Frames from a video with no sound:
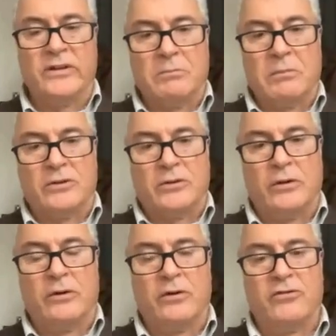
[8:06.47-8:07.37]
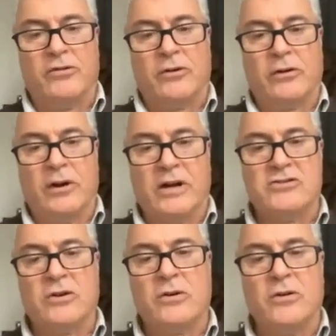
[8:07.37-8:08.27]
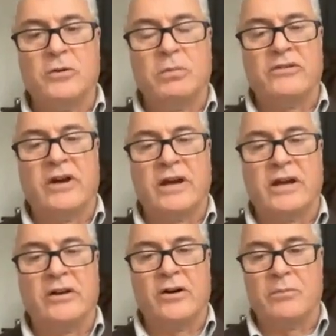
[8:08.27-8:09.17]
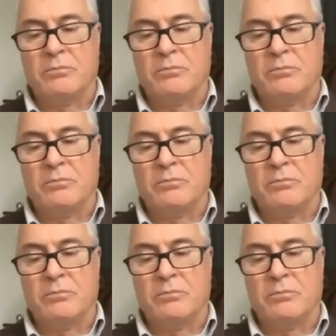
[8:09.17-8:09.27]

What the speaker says: the maternal circulation could be taken up